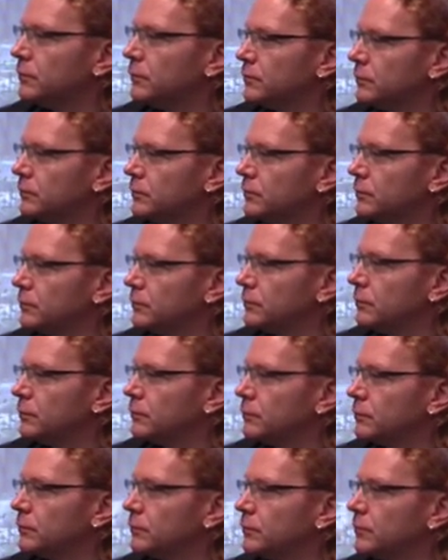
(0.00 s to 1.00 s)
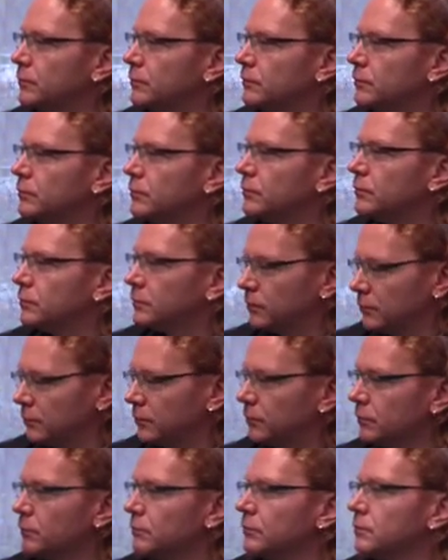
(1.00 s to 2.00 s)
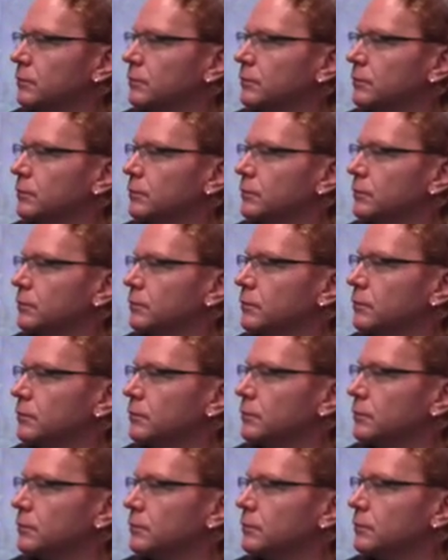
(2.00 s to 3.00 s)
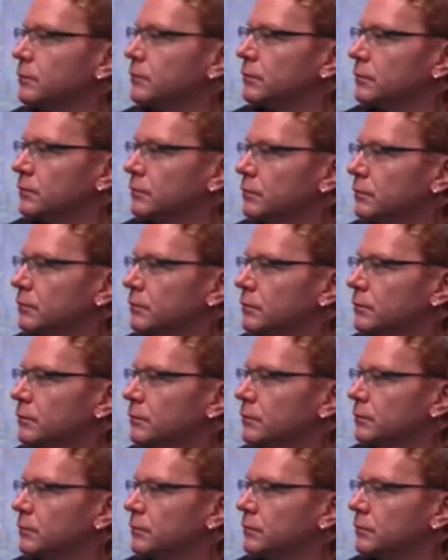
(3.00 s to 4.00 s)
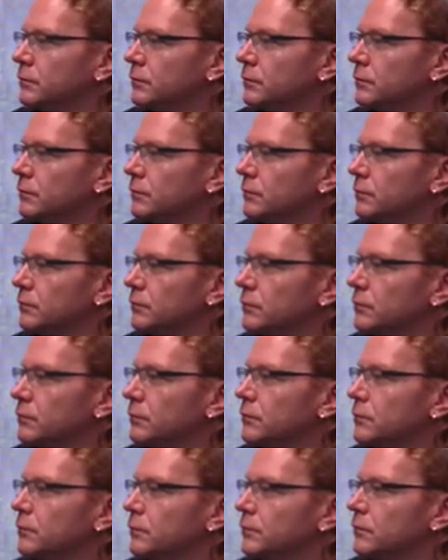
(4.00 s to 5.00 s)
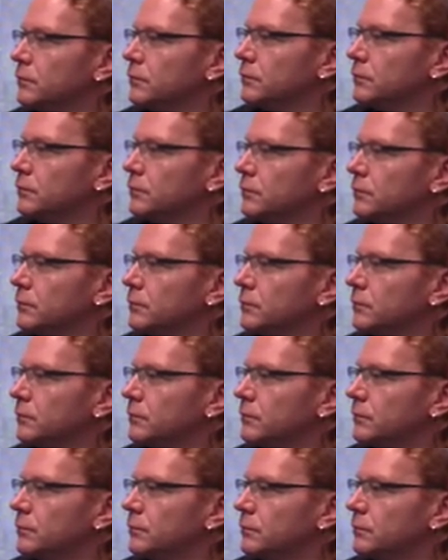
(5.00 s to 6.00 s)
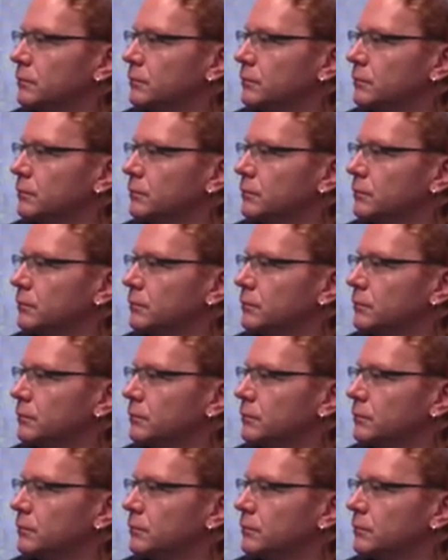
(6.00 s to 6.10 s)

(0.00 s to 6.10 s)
No words are spoken by the person on screen.